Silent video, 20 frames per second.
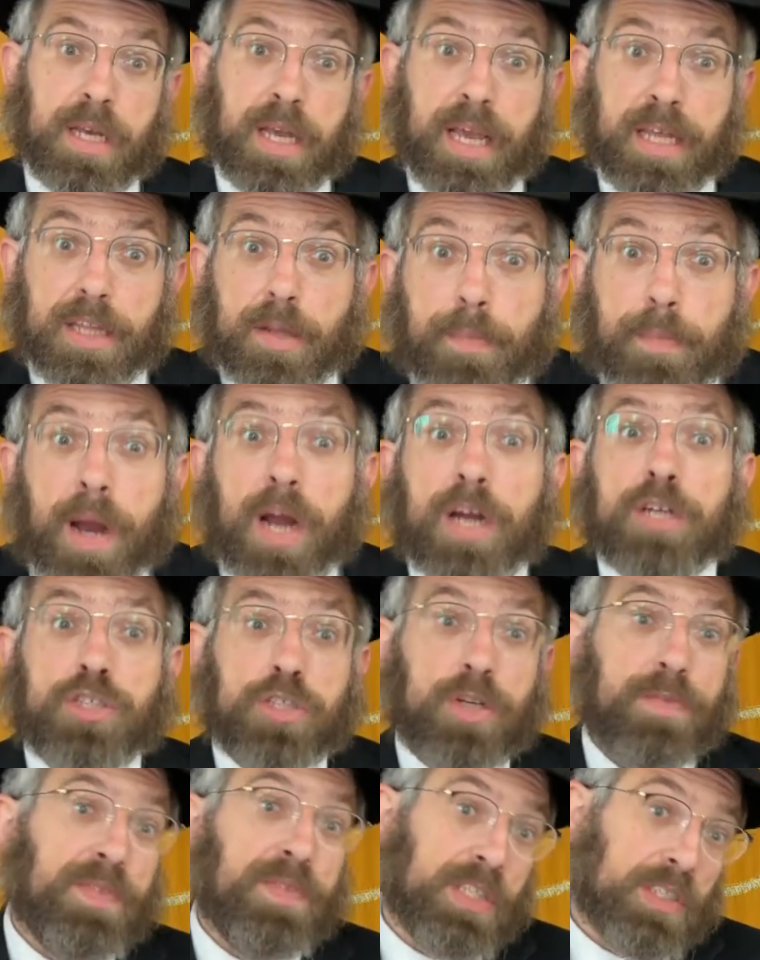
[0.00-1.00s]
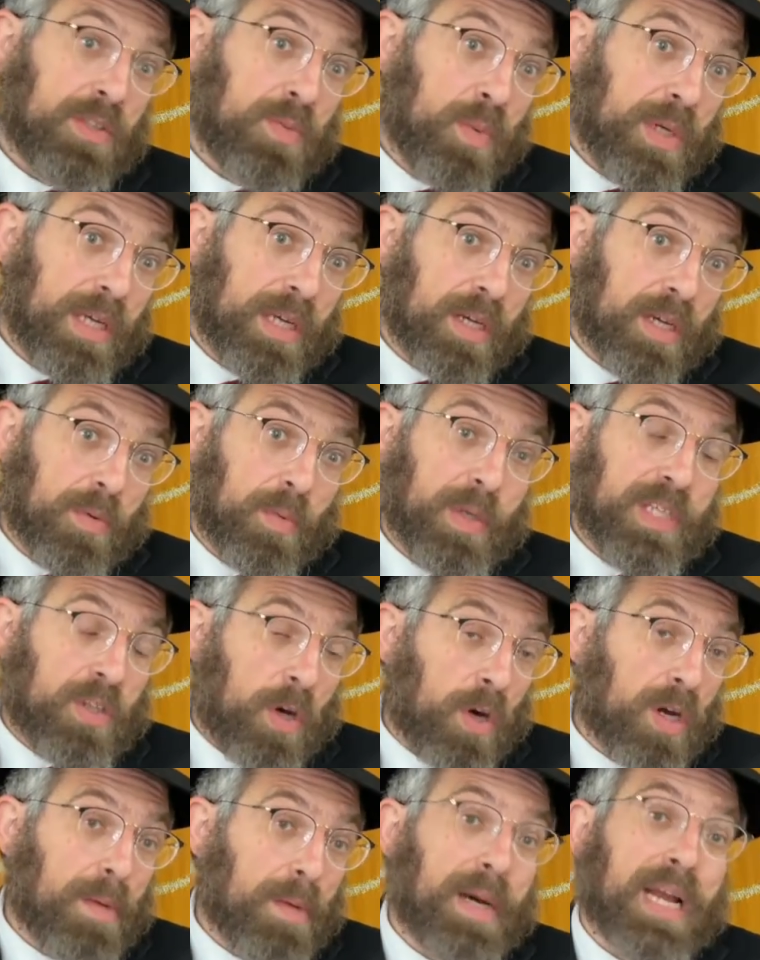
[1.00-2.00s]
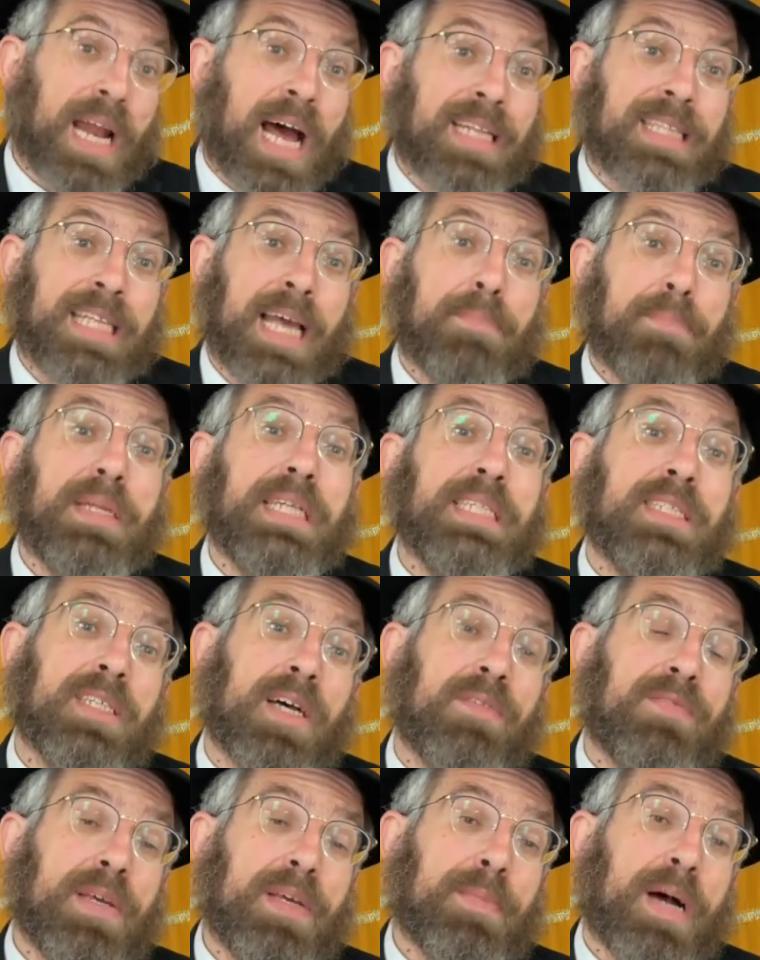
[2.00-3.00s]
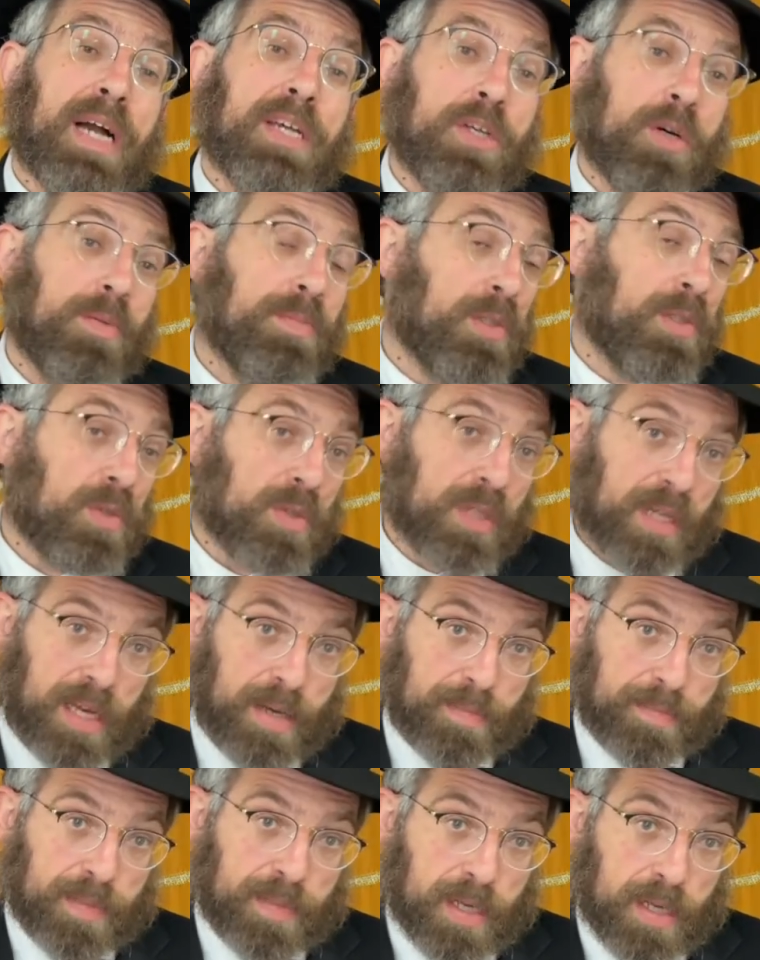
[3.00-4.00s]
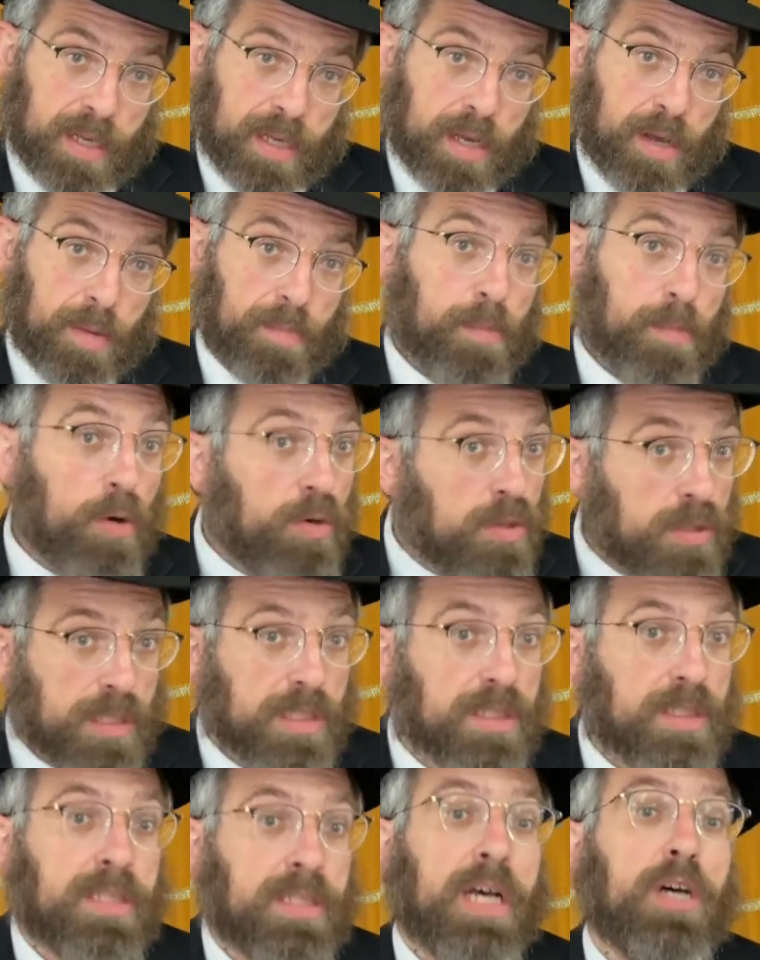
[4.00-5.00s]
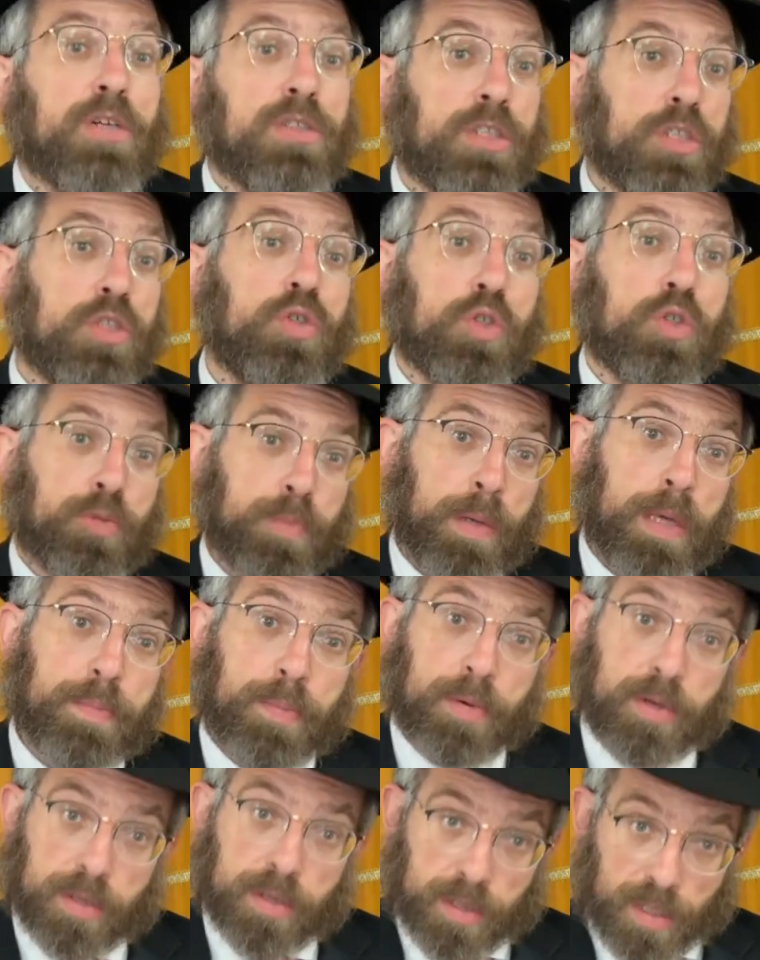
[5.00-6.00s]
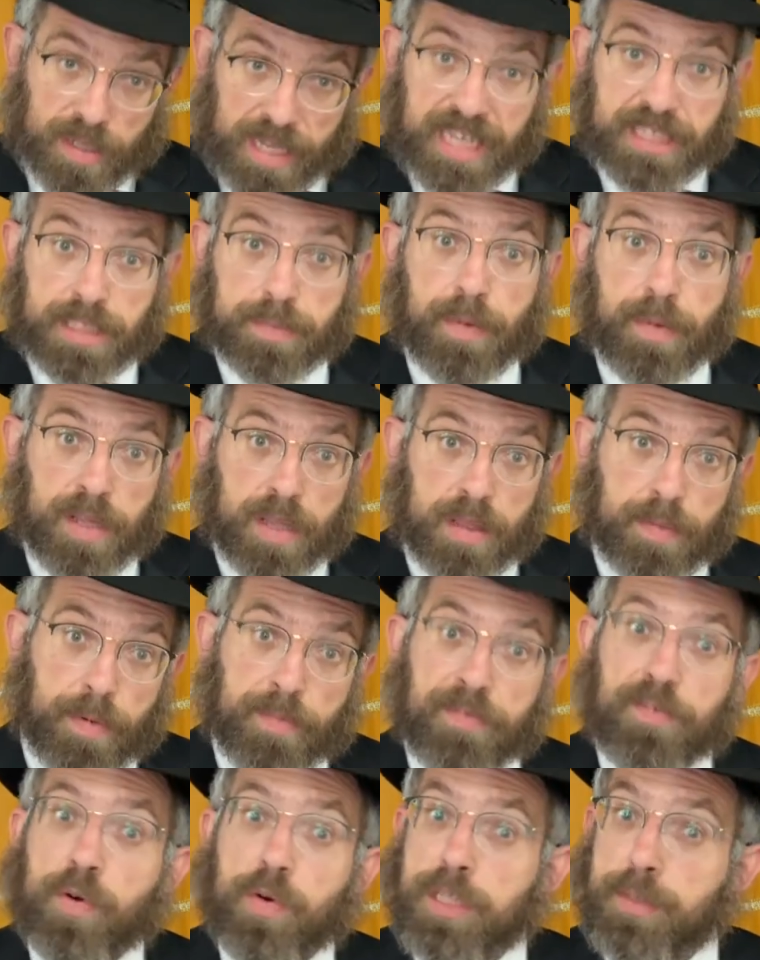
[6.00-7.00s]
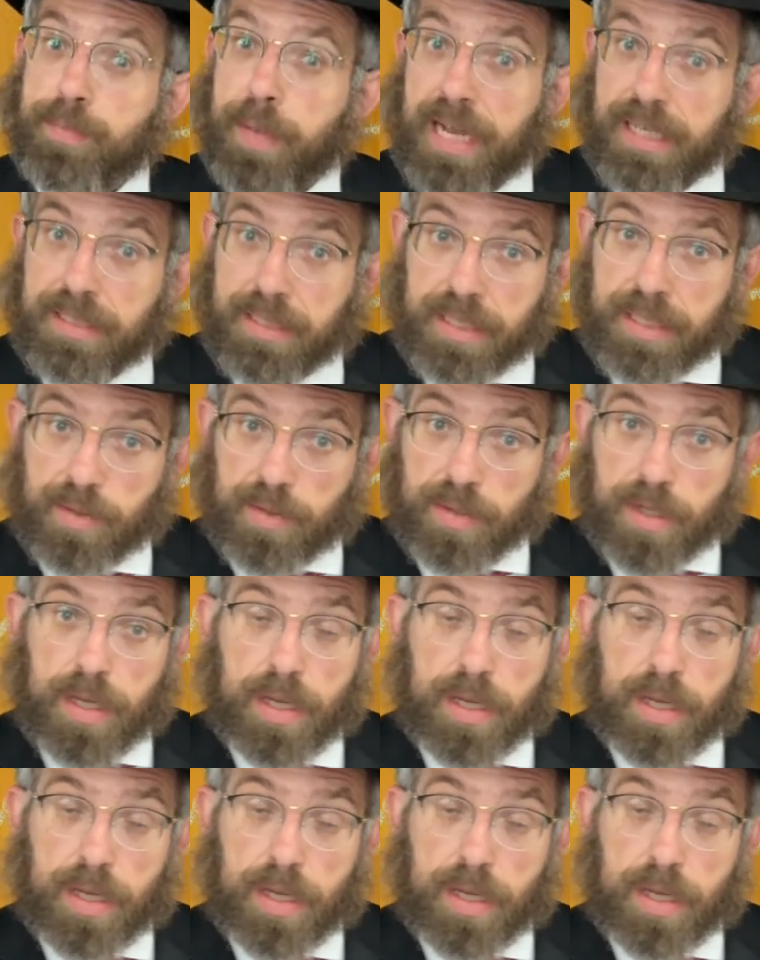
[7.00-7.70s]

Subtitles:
In the parsha of this week, we talk about Atem Nitzavim Hayom Kulchem. Moses tells the Jewish people the last month before his passing,